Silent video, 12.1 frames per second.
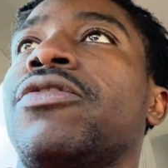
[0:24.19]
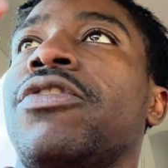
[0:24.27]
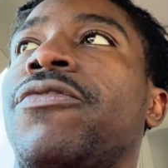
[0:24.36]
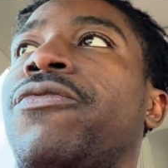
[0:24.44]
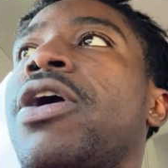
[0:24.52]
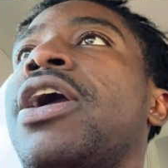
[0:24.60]
the
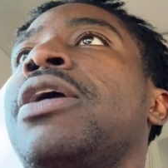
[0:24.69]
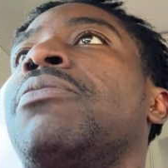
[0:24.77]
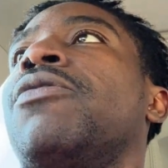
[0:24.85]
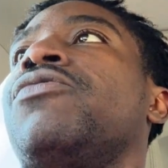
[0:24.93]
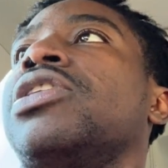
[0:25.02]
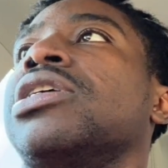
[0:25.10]
frame
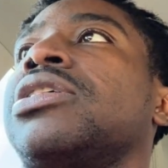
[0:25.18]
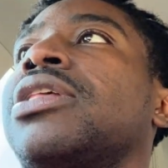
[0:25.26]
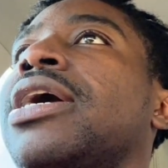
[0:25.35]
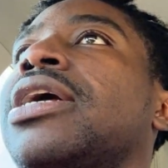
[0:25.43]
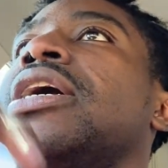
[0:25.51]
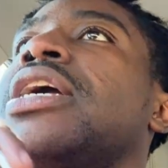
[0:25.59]
of just,
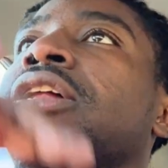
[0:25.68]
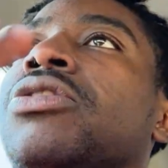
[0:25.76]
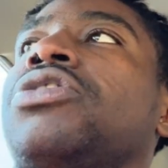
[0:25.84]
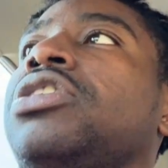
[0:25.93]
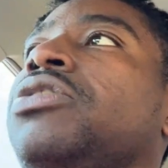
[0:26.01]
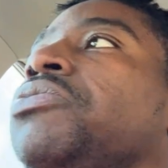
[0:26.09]
like, an
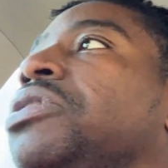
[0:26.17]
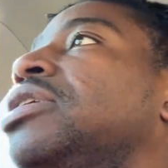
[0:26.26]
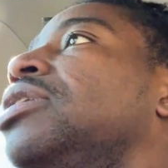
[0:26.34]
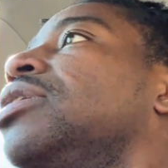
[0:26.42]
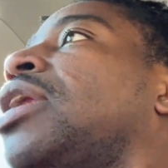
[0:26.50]
energy read.